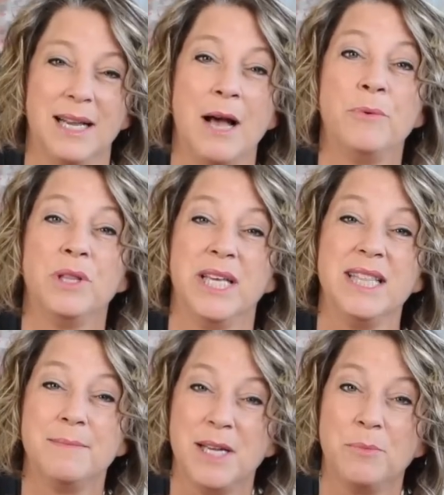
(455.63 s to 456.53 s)
I will link
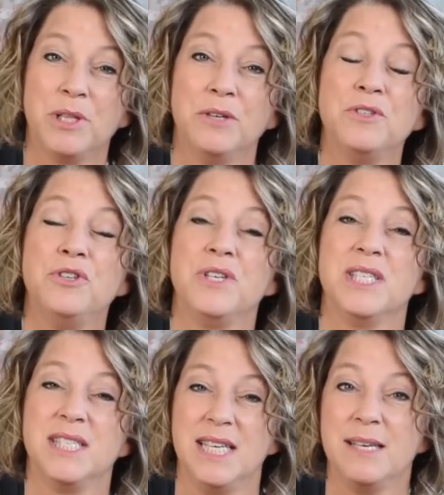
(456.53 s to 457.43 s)
them down below so you can
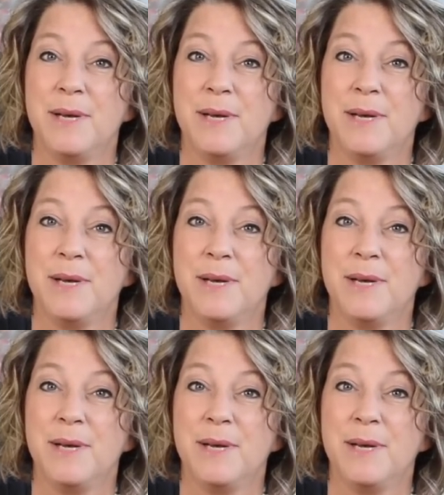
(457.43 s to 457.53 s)
see them.